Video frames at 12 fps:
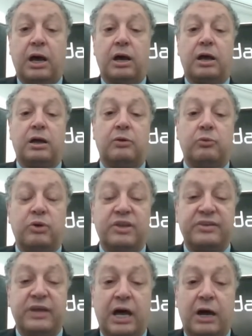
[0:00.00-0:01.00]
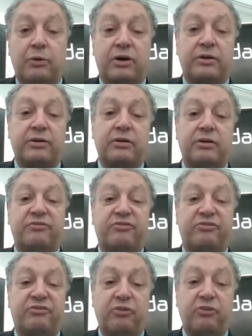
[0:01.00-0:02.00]
With our
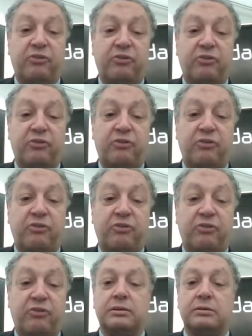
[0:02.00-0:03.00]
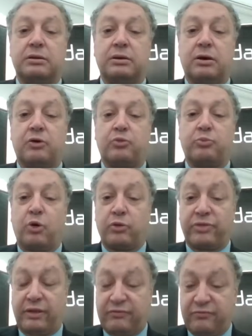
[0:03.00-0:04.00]
14 or more than
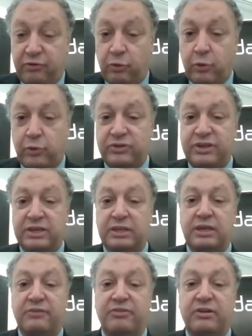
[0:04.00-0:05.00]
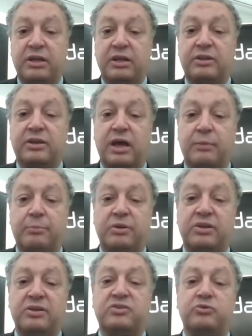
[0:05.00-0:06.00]
14 affiliate companies, we
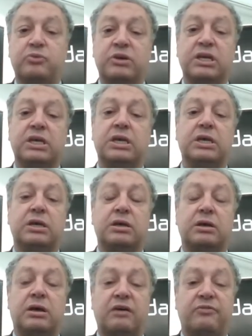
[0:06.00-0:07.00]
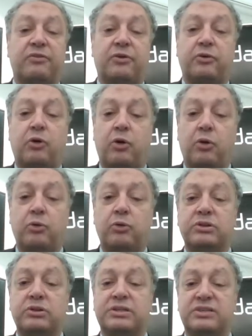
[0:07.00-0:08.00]
cover all disciplines in the
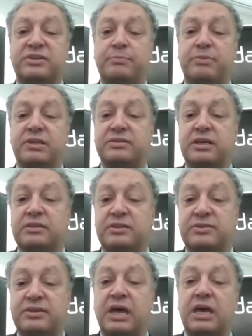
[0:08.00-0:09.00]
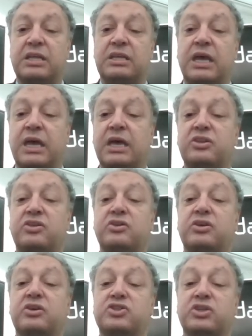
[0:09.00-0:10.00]
design and engineering and
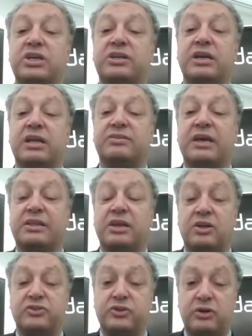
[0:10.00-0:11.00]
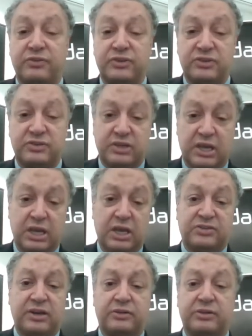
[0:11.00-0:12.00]
technical services, starting
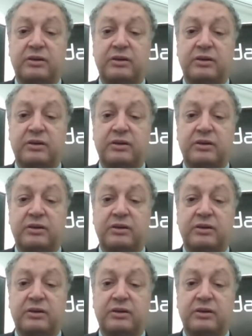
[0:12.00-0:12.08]
from